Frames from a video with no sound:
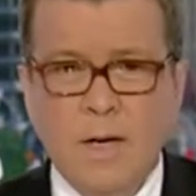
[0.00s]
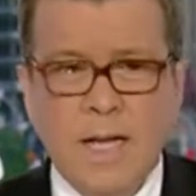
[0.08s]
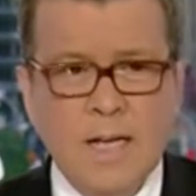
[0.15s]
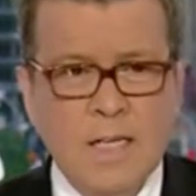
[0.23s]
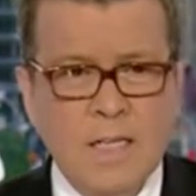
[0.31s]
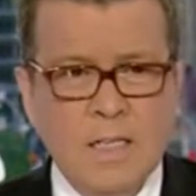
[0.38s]

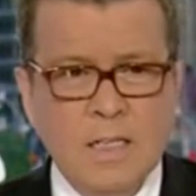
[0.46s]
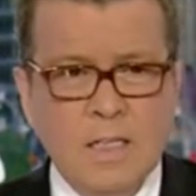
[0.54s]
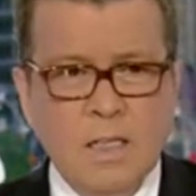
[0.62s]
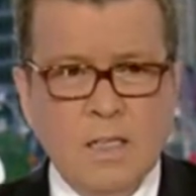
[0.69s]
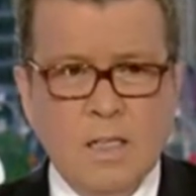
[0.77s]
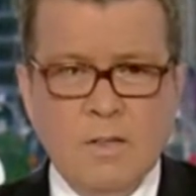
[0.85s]
Again,
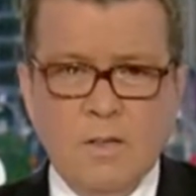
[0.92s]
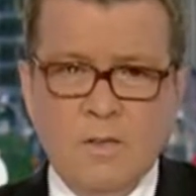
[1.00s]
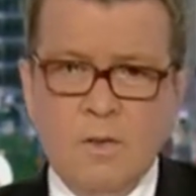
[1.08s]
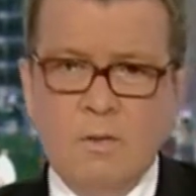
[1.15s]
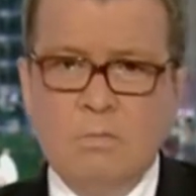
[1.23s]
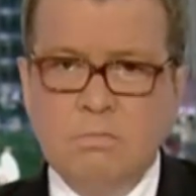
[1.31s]
there's
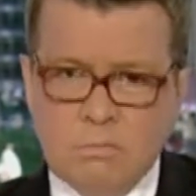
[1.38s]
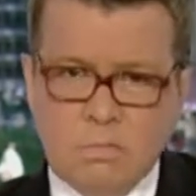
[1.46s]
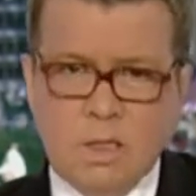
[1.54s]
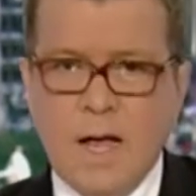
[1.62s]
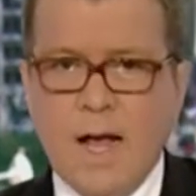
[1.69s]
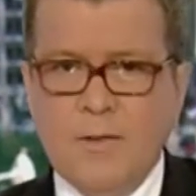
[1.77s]
no
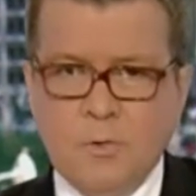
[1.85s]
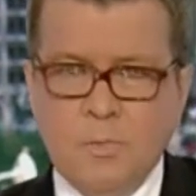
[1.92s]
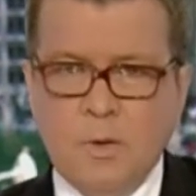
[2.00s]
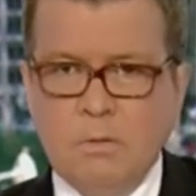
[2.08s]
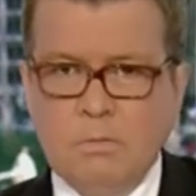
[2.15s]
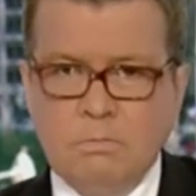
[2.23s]

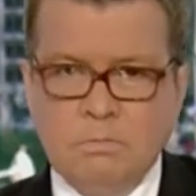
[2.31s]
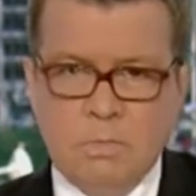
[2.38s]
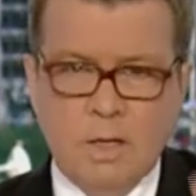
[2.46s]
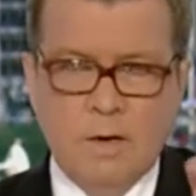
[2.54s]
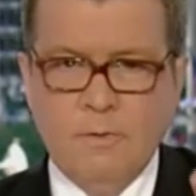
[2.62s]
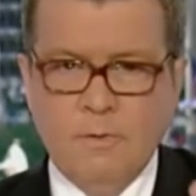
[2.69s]
gospel,
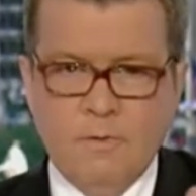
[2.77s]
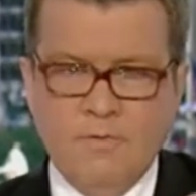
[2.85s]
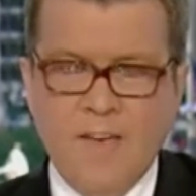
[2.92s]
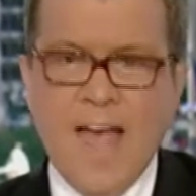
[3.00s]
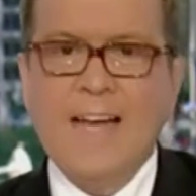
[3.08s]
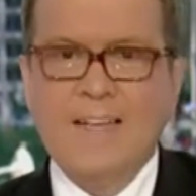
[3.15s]

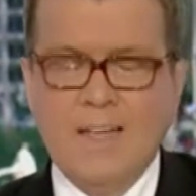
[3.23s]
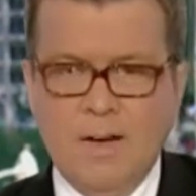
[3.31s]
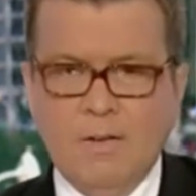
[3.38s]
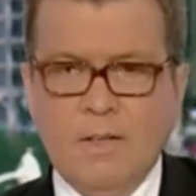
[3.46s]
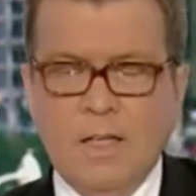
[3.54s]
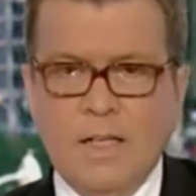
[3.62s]
fact
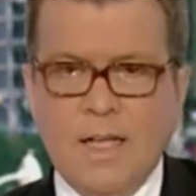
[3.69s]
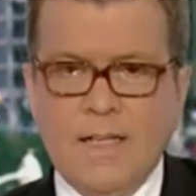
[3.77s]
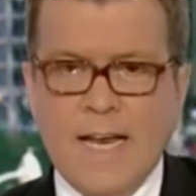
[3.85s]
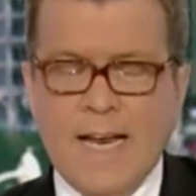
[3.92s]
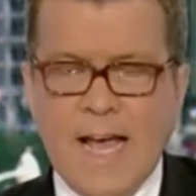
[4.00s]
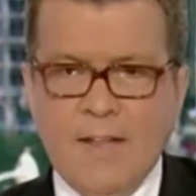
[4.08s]
here
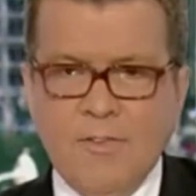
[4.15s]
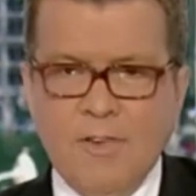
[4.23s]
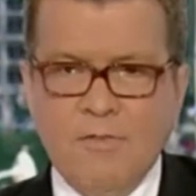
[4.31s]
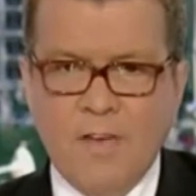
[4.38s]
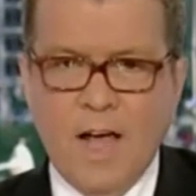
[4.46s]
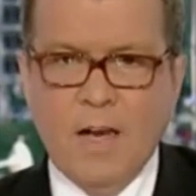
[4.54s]
that has
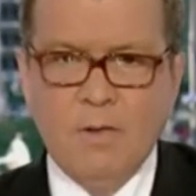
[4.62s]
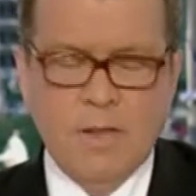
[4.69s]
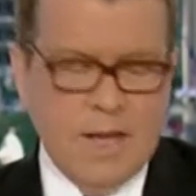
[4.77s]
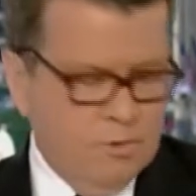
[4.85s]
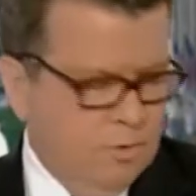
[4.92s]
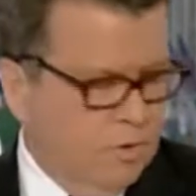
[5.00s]
to follow
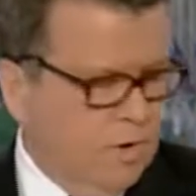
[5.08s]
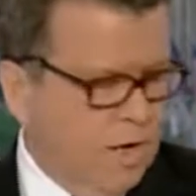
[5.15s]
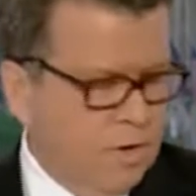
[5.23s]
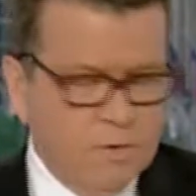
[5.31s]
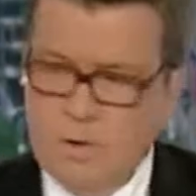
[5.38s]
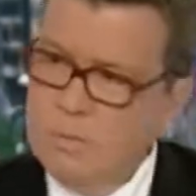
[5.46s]
that
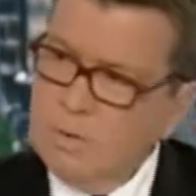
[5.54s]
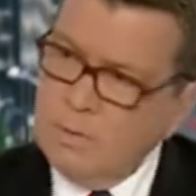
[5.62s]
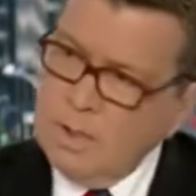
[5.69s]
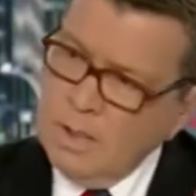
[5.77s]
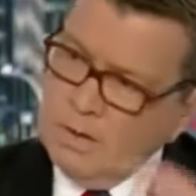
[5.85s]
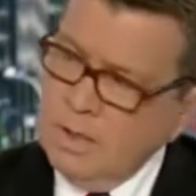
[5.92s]
trajectory. But
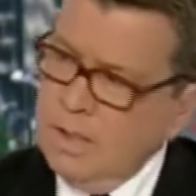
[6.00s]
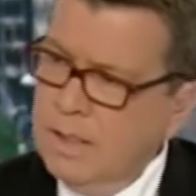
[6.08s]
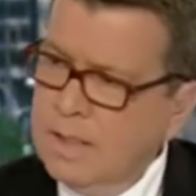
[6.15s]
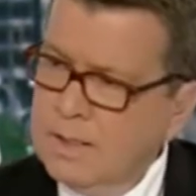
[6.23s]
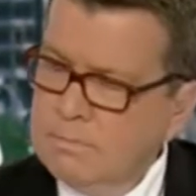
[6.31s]
what do you think of that?